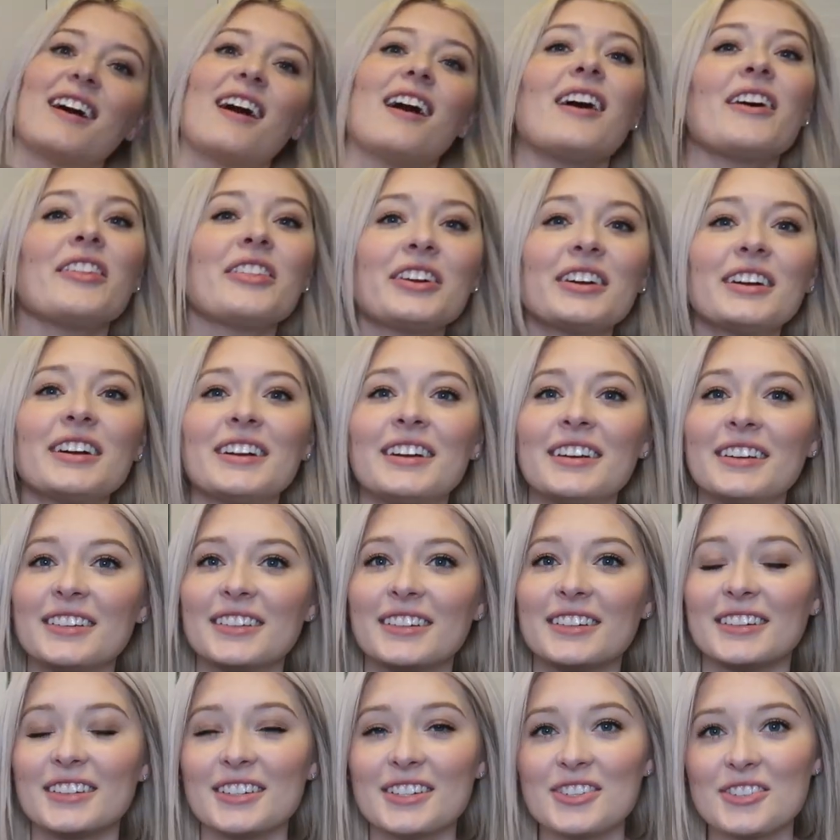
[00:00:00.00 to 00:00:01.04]
other
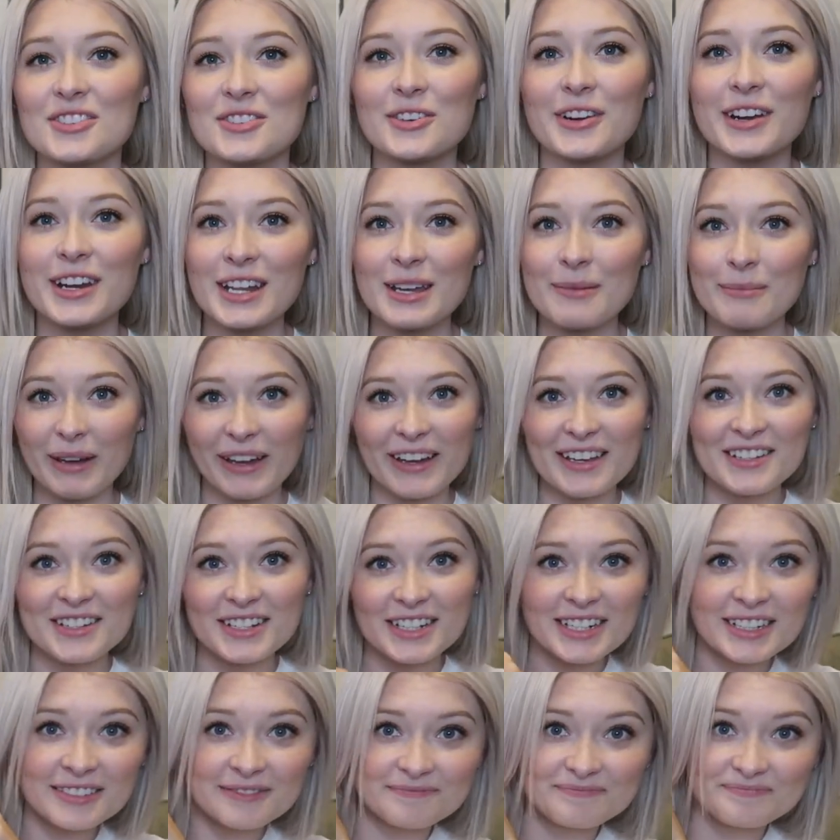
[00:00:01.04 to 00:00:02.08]
trading
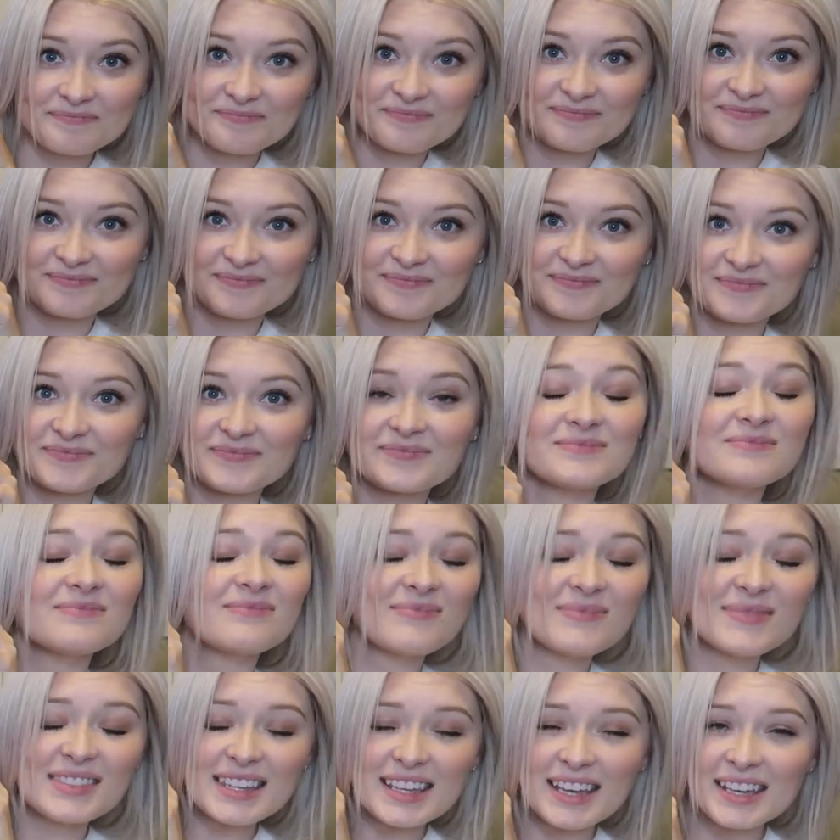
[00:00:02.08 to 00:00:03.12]
binder.
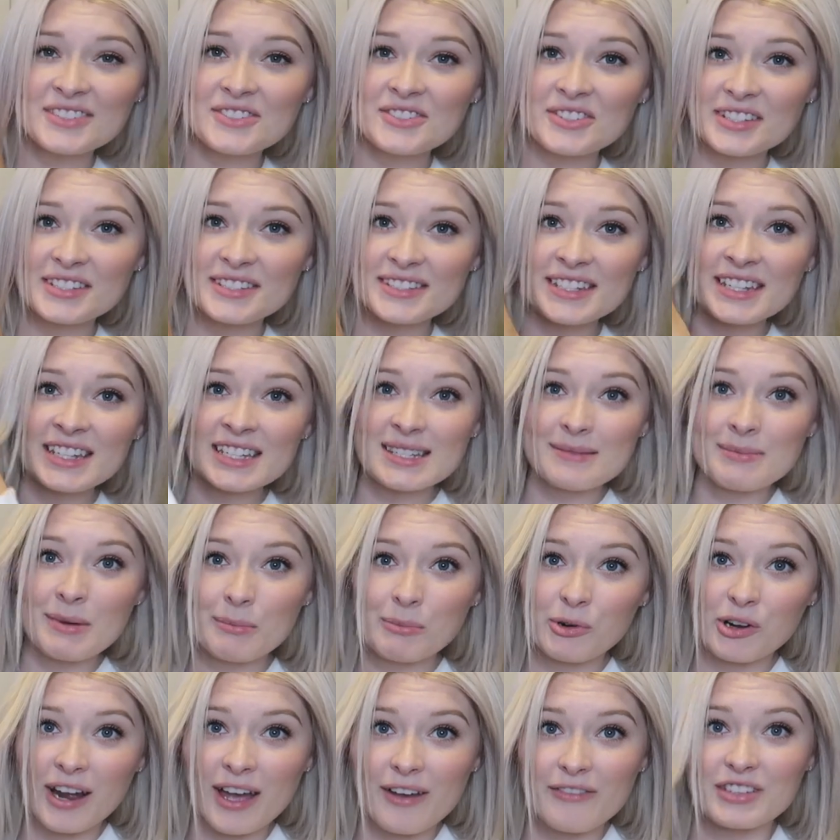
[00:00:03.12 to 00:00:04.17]
As you can see, it's a bit
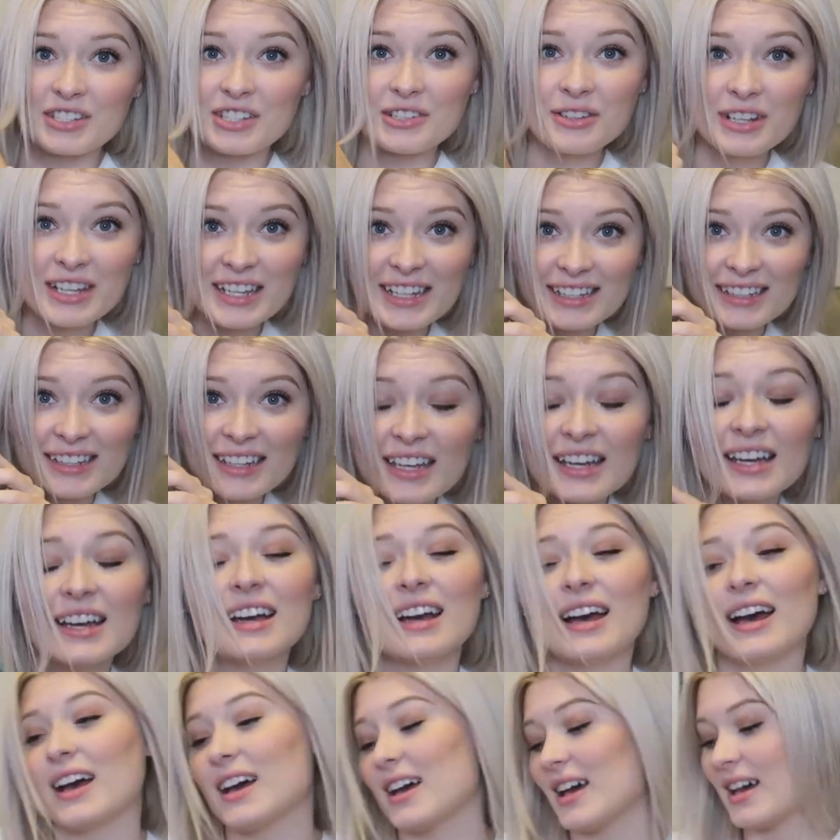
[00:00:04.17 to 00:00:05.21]
more heavy duty.
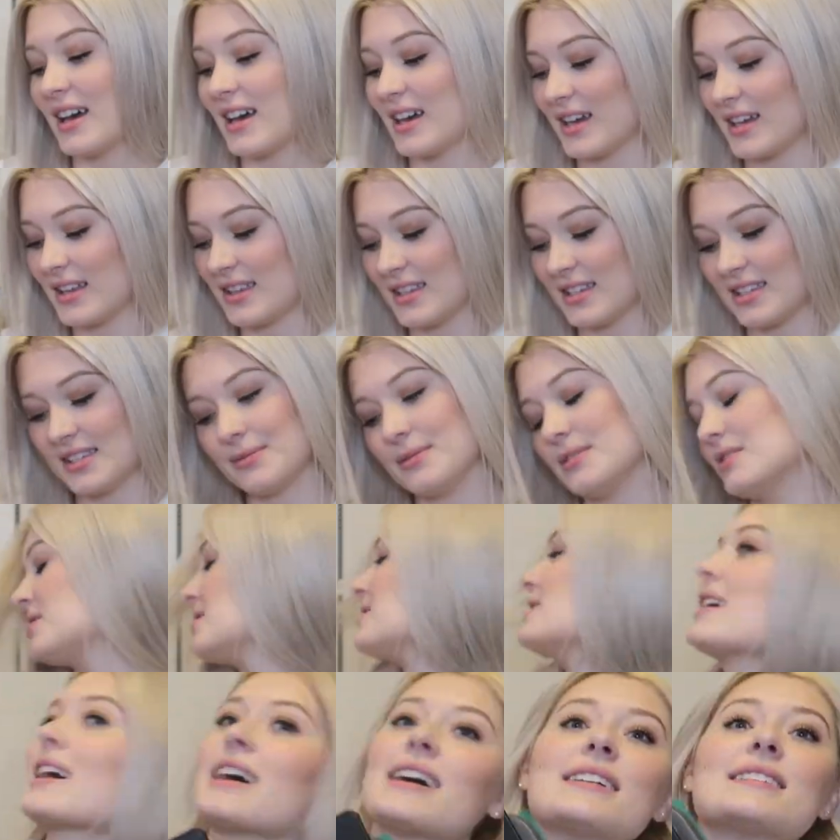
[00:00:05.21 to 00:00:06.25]
This one
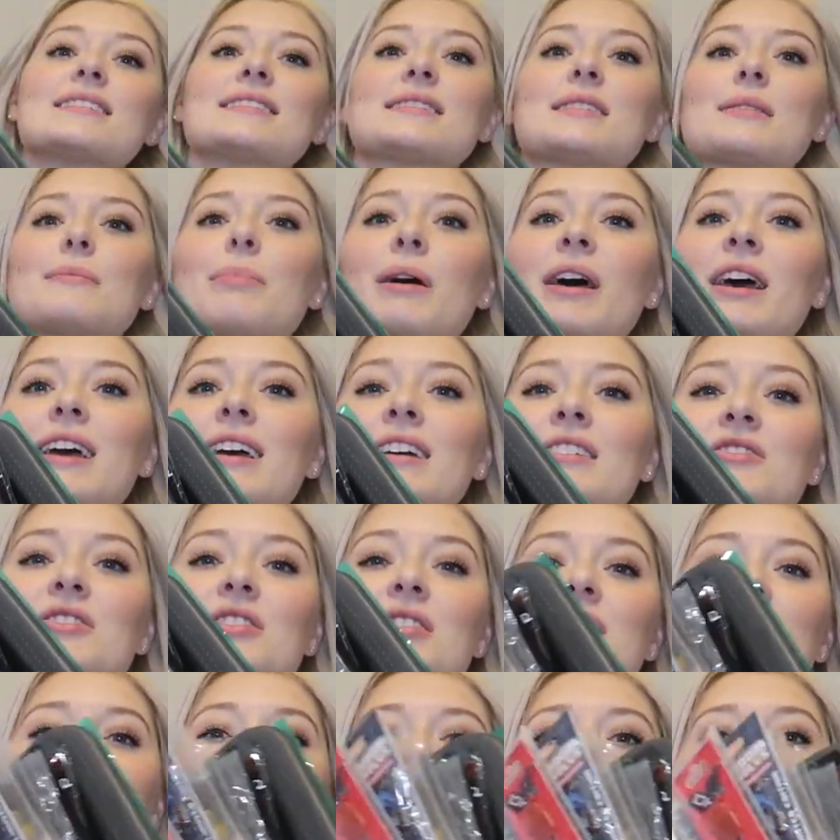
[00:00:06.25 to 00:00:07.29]
just has
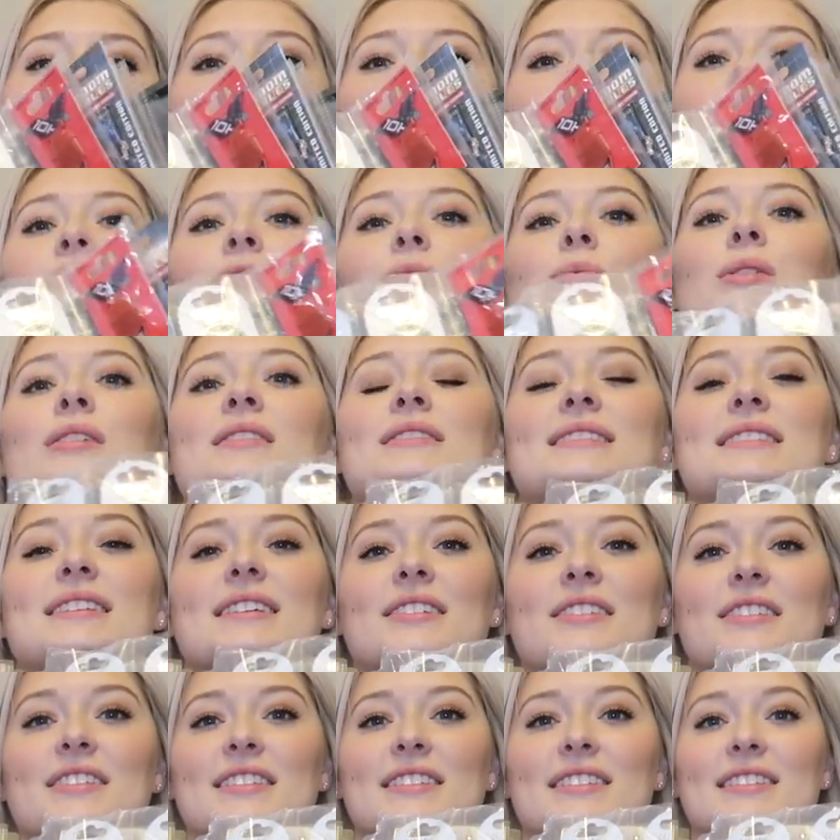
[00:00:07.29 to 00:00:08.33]
pages of ones that
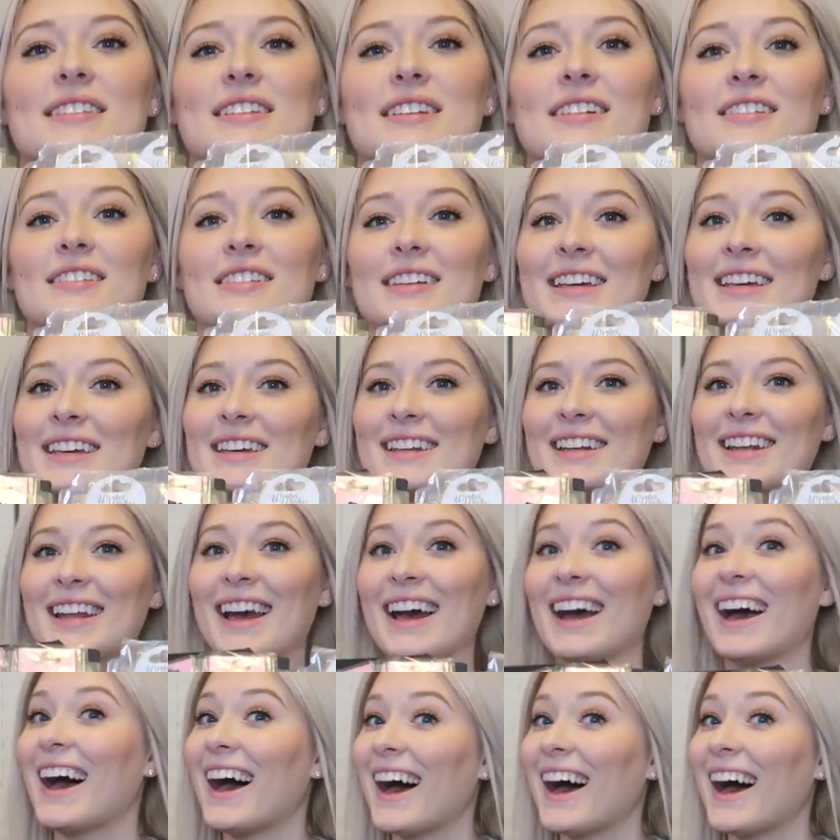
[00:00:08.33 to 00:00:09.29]
are still in.